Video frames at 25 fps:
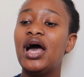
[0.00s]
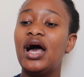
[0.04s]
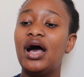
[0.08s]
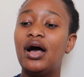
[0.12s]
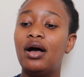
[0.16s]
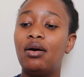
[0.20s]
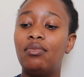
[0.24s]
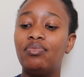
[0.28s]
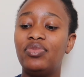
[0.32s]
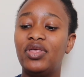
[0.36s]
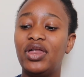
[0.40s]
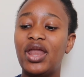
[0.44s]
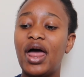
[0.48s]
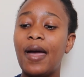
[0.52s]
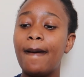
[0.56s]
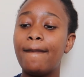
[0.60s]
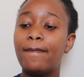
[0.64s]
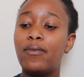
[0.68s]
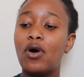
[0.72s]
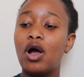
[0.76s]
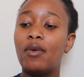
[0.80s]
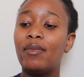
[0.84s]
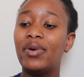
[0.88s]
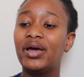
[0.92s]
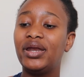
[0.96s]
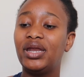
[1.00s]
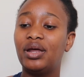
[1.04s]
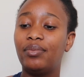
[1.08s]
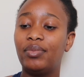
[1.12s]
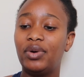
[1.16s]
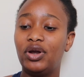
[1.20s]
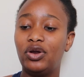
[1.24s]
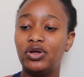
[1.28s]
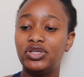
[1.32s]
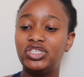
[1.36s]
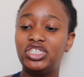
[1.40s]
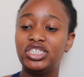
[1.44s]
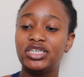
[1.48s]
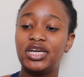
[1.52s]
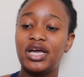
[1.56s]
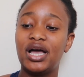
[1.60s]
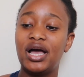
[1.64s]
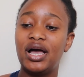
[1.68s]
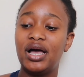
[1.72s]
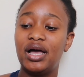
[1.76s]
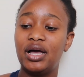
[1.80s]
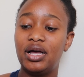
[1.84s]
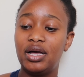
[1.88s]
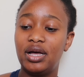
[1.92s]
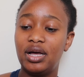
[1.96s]
um, then i pour my
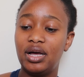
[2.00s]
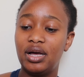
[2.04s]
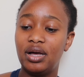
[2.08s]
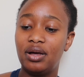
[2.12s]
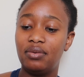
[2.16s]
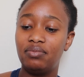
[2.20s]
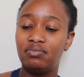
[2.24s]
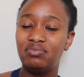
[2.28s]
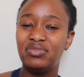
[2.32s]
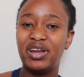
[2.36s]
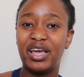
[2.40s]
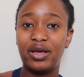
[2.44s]
dermalogica um,